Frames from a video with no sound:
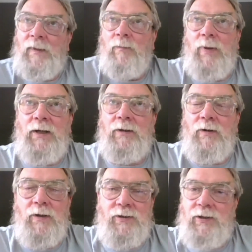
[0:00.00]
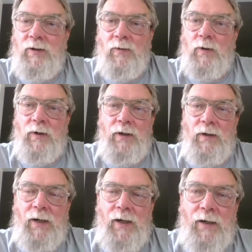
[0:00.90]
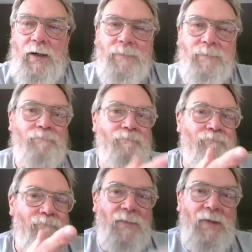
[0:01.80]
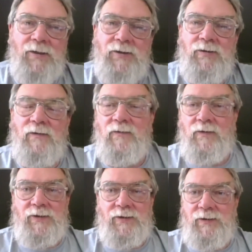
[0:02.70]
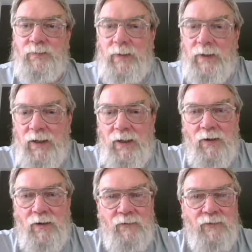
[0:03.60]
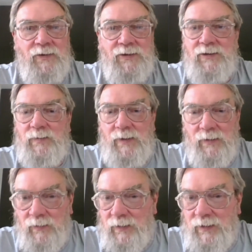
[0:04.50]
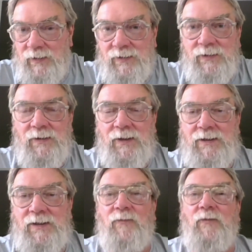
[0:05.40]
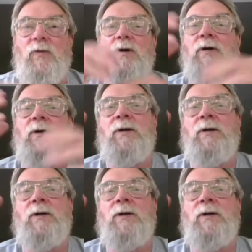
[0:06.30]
by and large, you don't worry about ester versus PAO versus mineral oils, except for